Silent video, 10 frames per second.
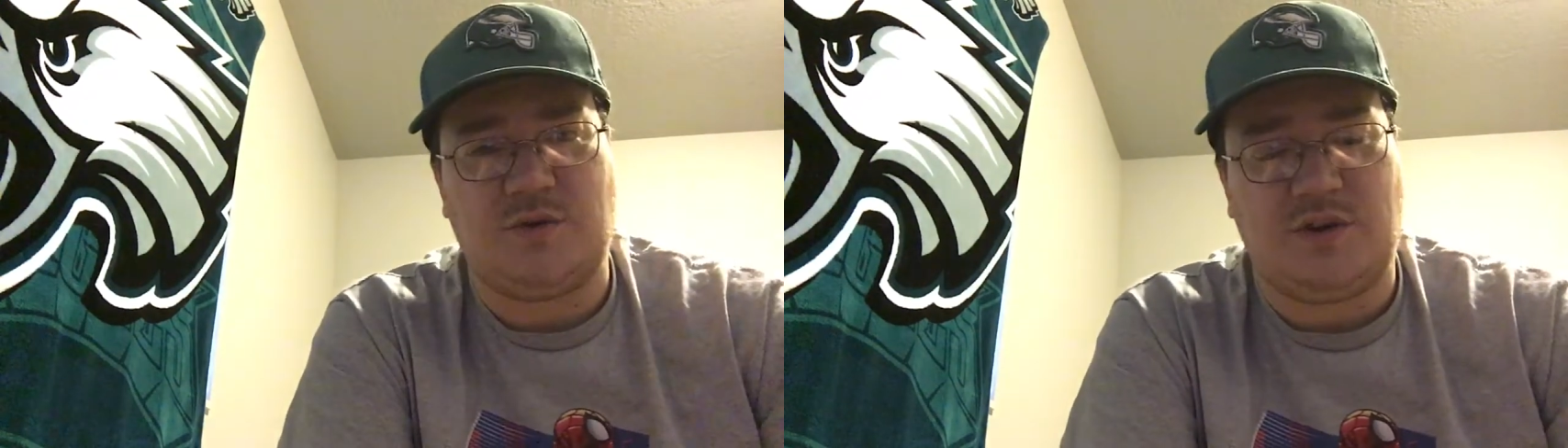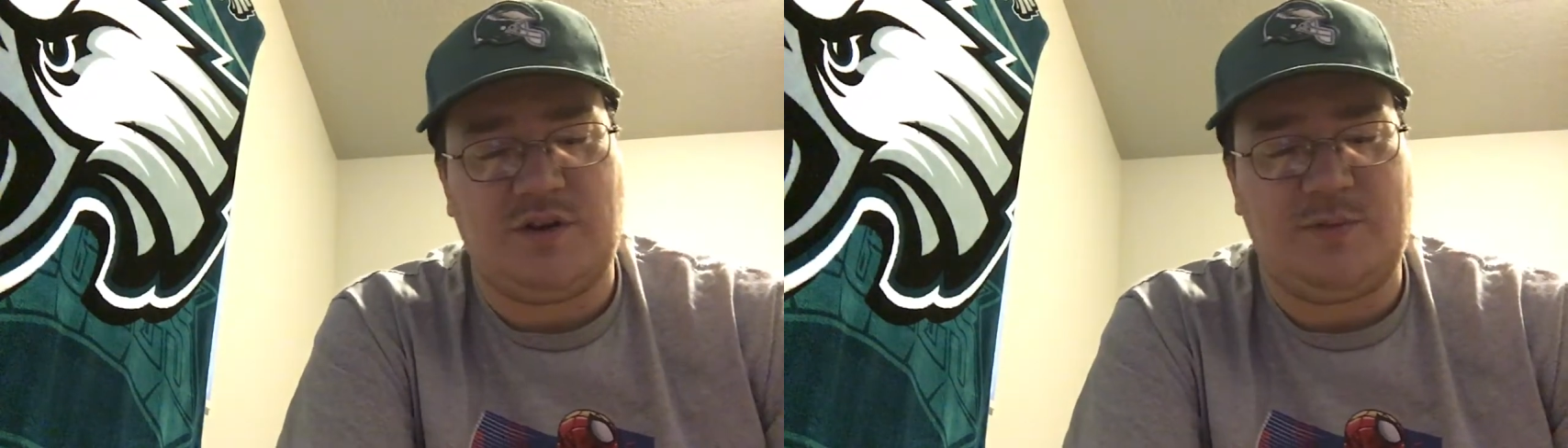
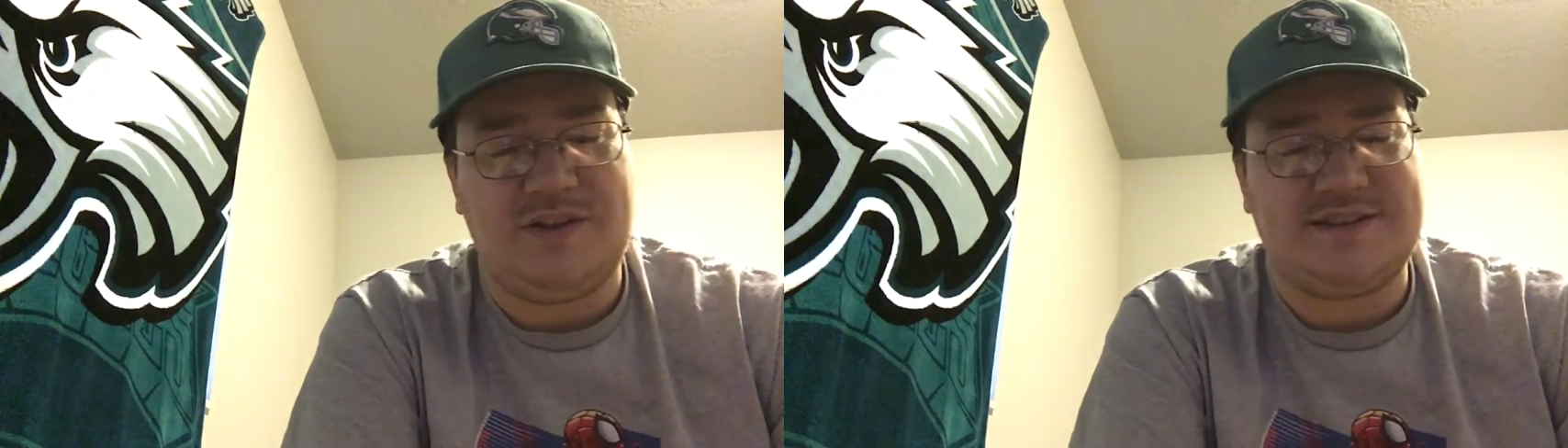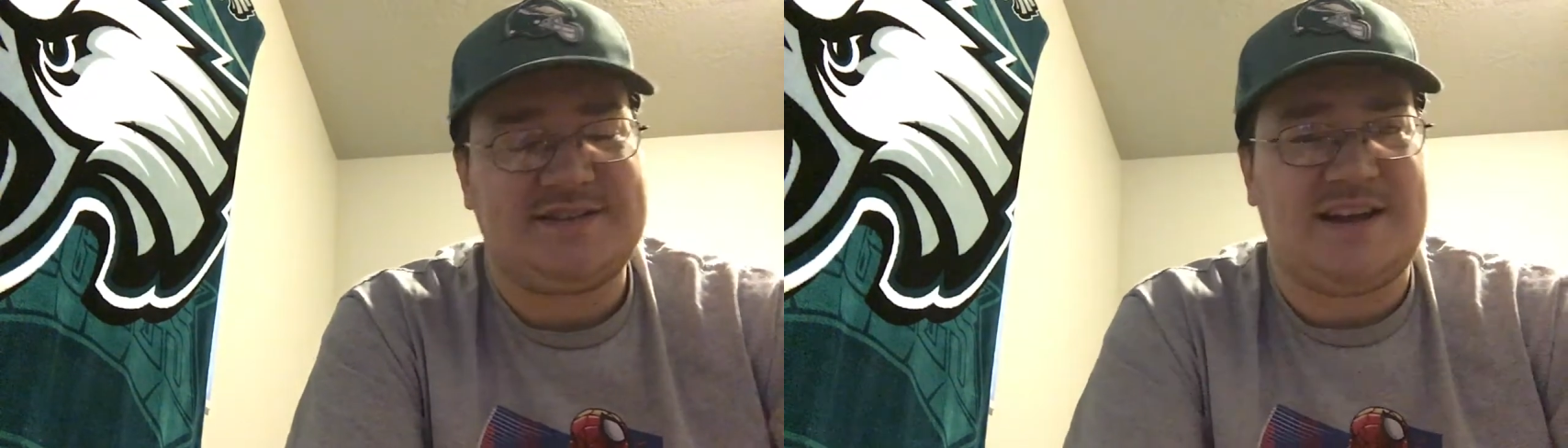or it could be
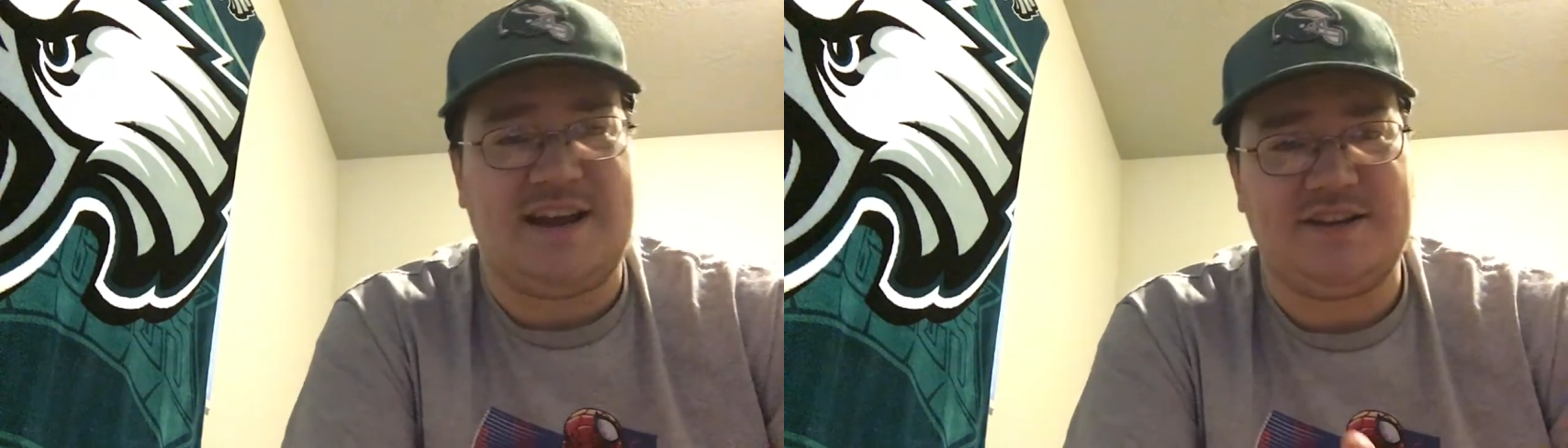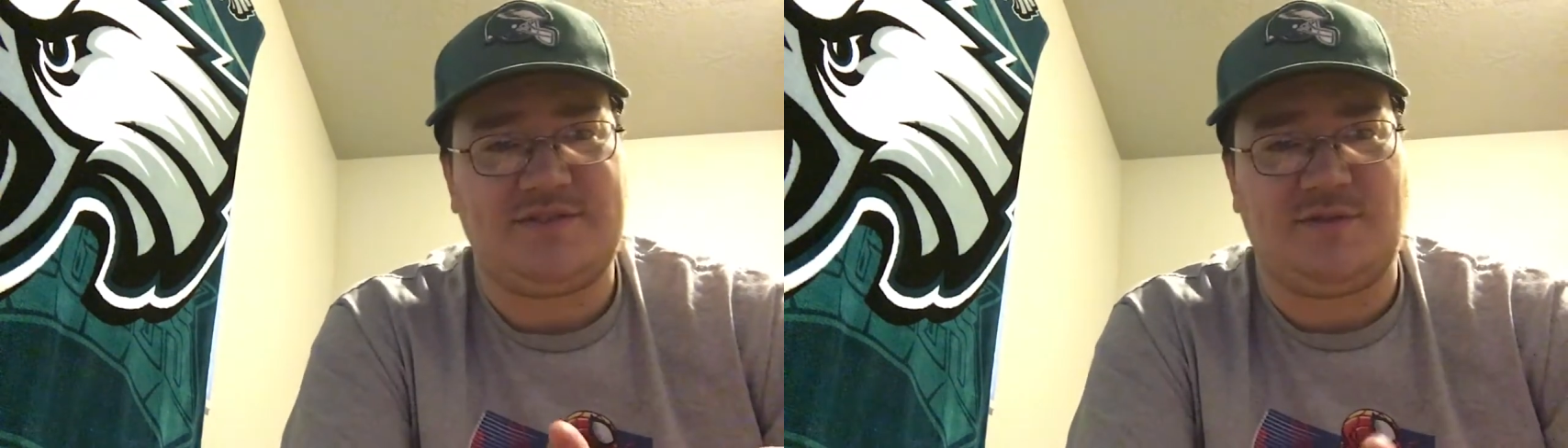the
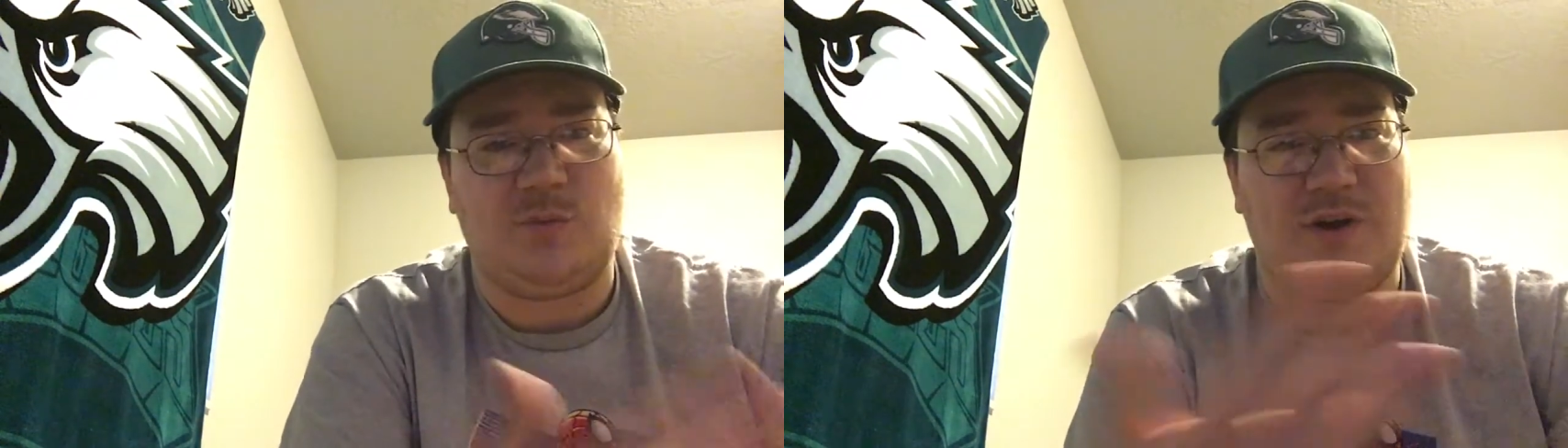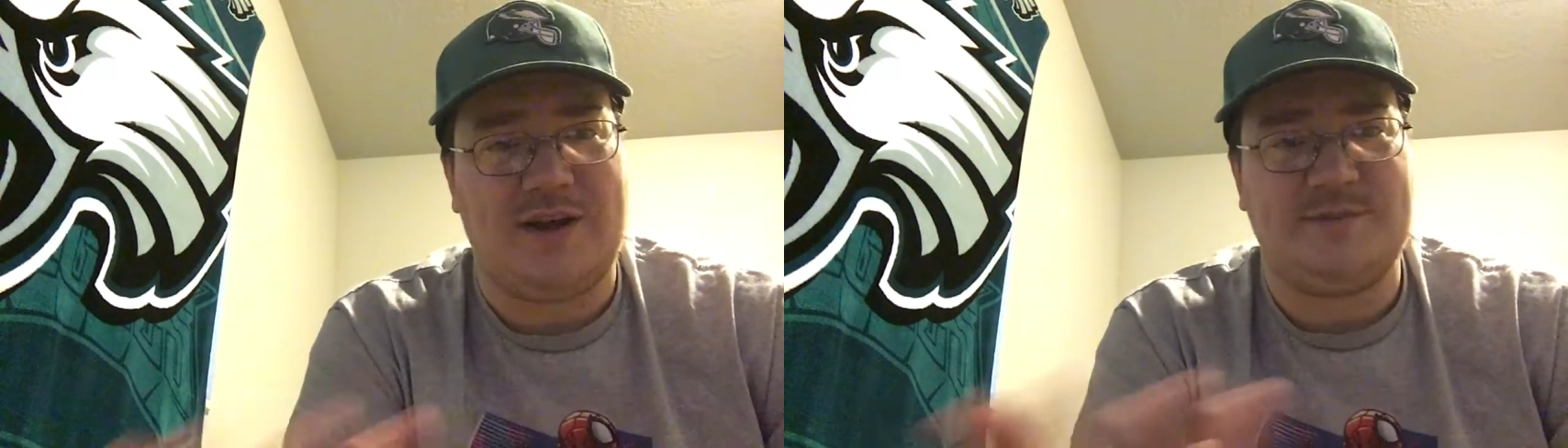Saints from
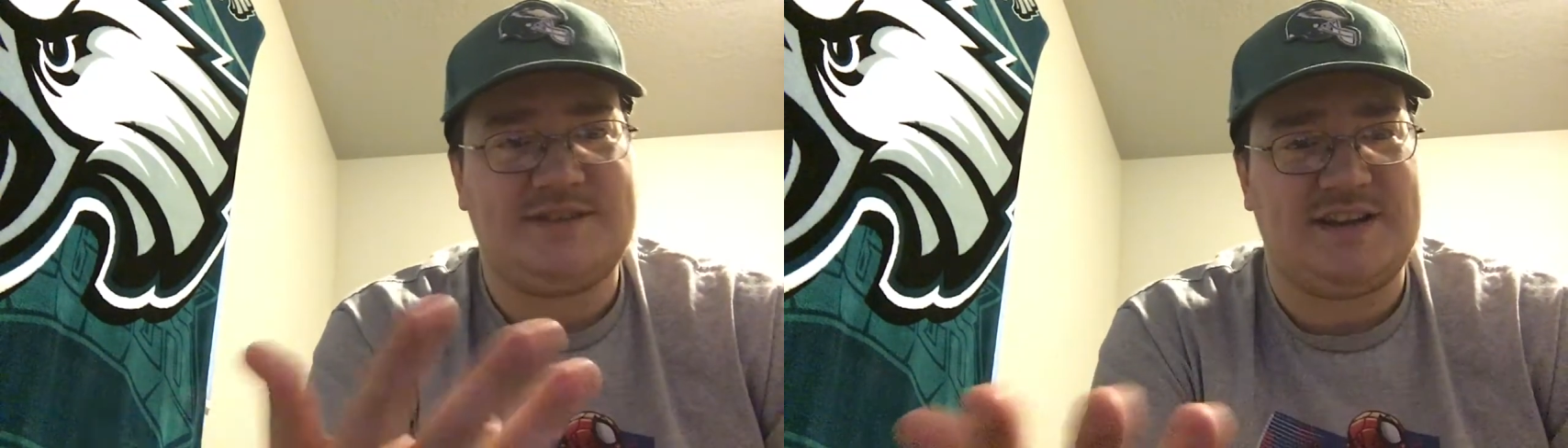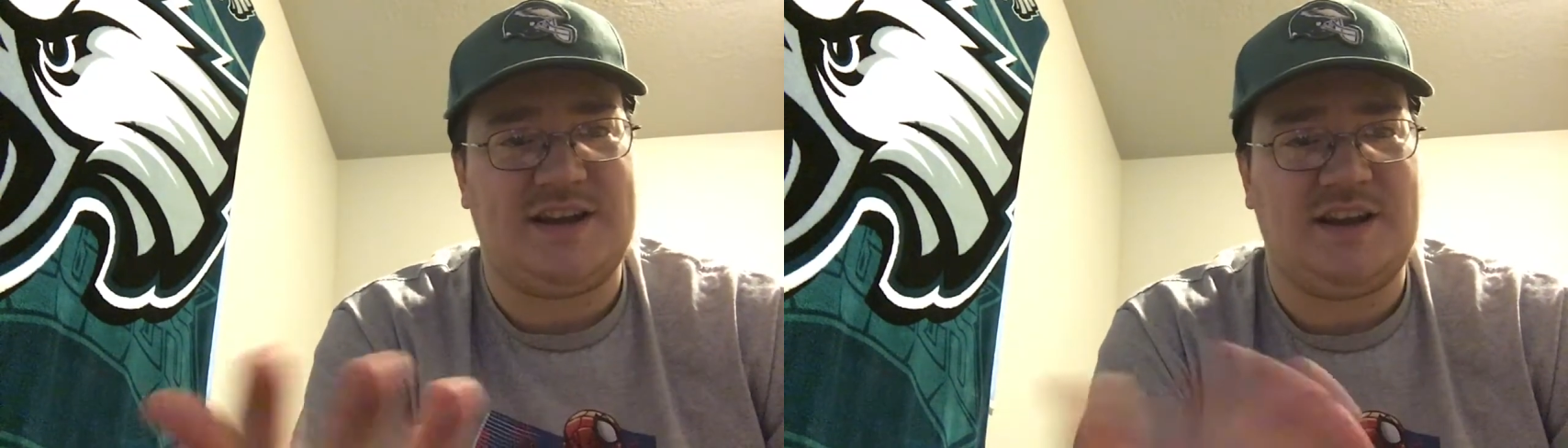what I'm
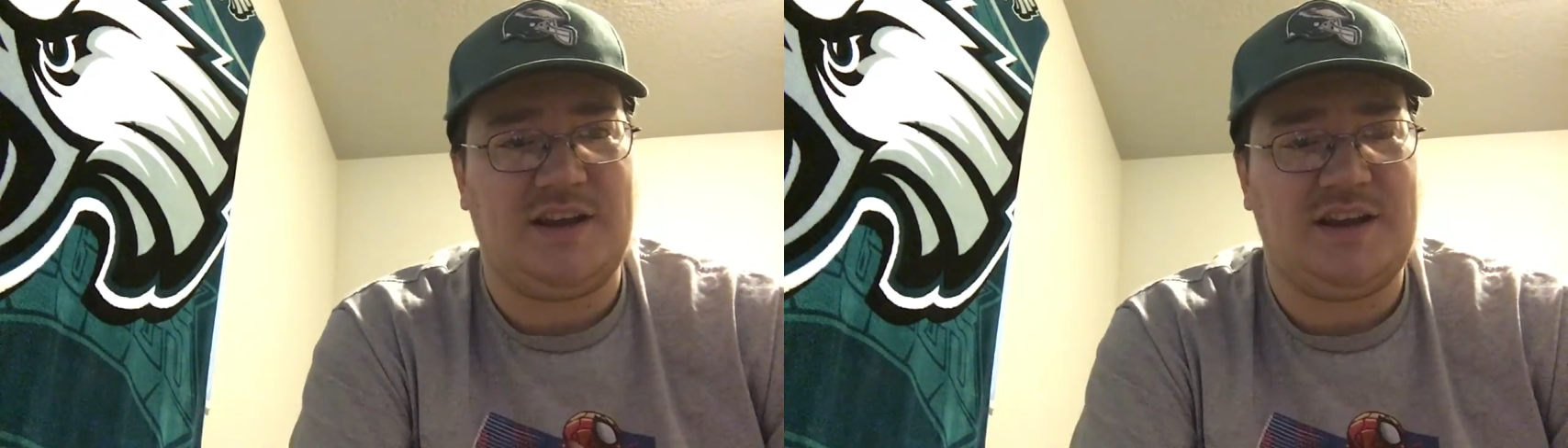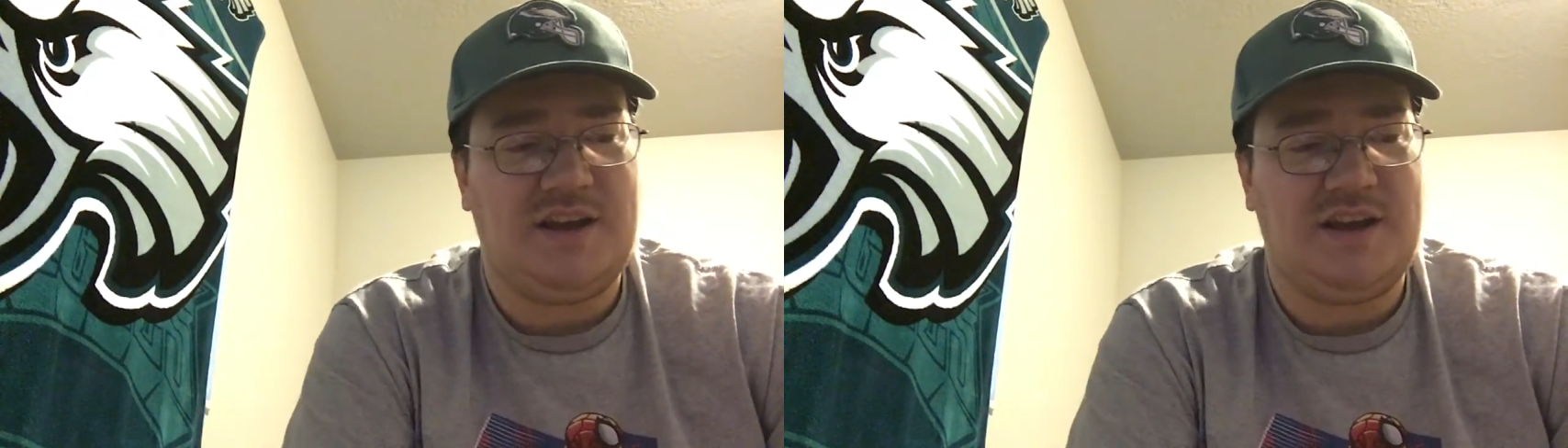seeing.